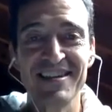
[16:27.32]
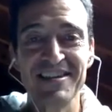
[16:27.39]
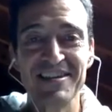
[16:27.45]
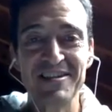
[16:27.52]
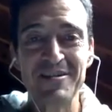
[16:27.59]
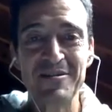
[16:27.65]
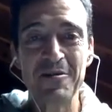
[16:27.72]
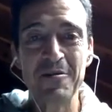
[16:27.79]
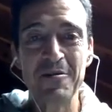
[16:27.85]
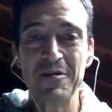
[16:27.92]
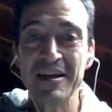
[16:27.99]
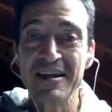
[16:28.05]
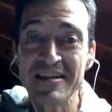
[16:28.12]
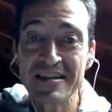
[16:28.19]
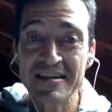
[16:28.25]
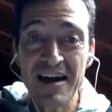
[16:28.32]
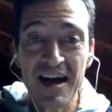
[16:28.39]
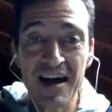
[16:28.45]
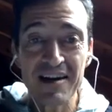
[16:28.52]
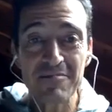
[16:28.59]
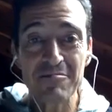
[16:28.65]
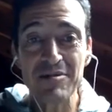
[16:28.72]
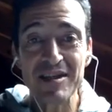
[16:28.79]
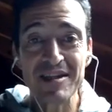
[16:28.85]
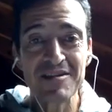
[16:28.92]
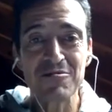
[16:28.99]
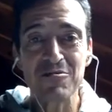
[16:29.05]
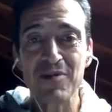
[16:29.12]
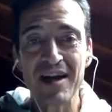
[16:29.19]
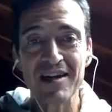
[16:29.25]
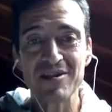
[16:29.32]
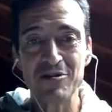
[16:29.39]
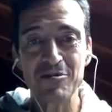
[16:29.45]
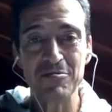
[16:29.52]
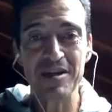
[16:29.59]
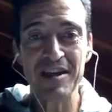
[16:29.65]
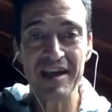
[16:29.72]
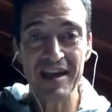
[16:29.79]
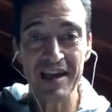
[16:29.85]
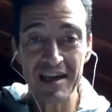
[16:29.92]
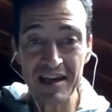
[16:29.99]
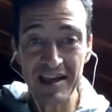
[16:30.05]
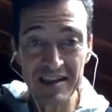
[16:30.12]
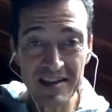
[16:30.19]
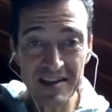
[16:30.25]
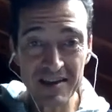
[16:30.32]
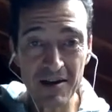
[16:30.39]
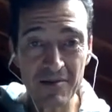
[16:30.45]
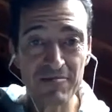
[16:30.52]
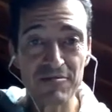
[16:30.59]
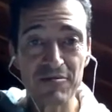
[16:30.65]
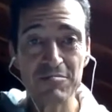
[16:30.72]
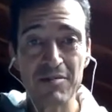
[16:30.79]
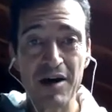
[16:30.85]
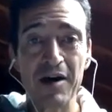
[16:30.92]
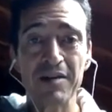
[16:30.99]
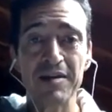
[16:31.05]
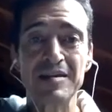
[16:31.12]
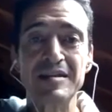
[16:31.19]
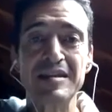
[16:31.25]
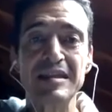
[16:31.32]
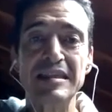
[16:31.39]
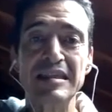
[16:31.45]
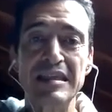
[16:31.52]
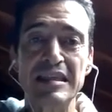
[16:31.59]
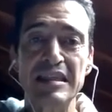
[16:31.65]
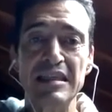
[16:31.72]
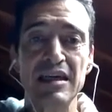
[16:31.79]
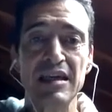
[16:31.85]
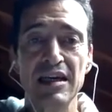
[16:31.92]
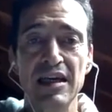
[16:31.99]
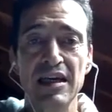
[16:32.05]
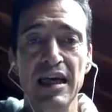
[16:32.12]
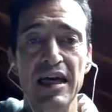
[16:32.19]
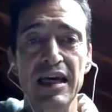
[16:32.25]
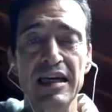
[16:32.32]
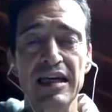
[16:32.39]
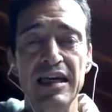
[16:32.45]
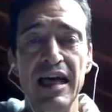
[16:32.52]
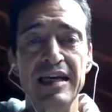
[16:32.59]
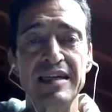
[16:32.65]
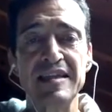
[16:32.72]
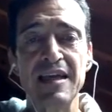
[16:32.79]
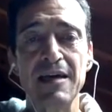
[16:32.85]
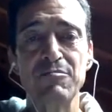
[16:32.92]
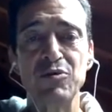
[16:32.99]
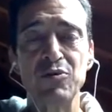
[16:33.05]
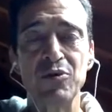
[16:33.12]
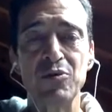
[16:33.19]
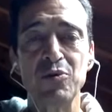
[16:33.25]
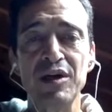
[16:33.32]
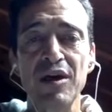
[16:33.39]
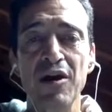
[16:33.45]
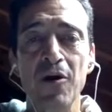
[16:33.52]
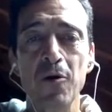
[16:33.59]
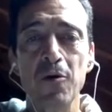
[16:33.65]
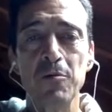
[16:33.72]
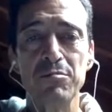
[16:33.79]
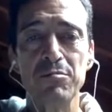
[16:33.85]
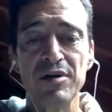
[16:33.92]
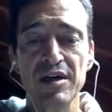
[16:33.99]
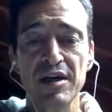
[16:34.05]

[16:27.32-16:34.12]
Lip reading: So let's not be in a rush to be there. Let's come from authenticity and accept what we hope.